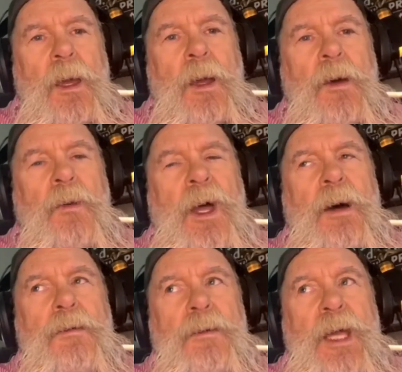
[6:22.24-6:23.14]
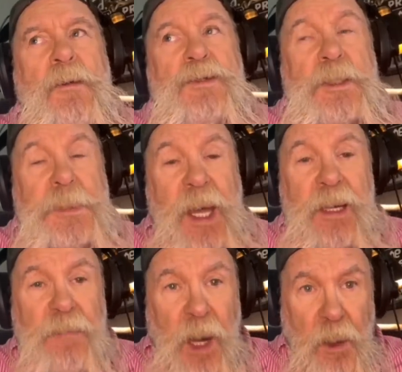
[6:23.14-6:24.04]
Well, he was a fan
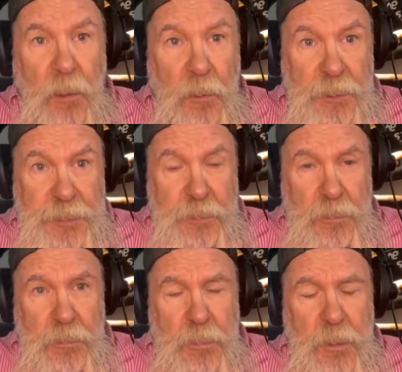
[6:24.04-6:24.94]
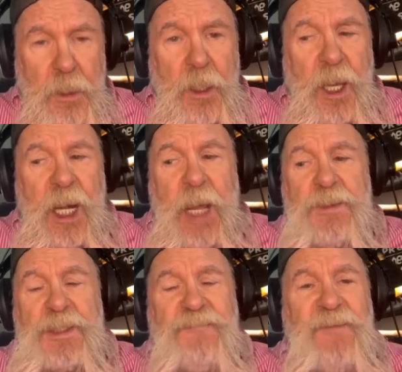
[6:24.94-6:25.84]
of Lawler's, and he
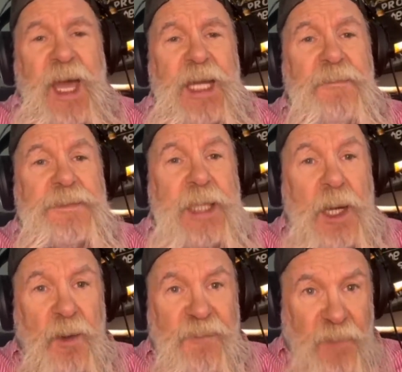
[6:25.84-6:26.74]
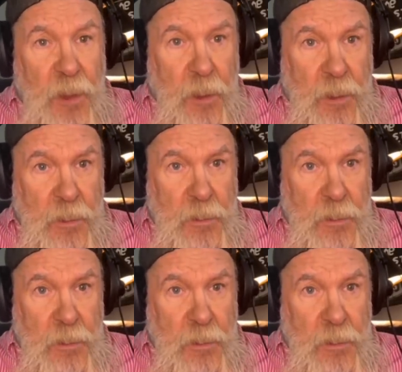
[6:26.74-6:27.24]
was a fan of Terry Funk.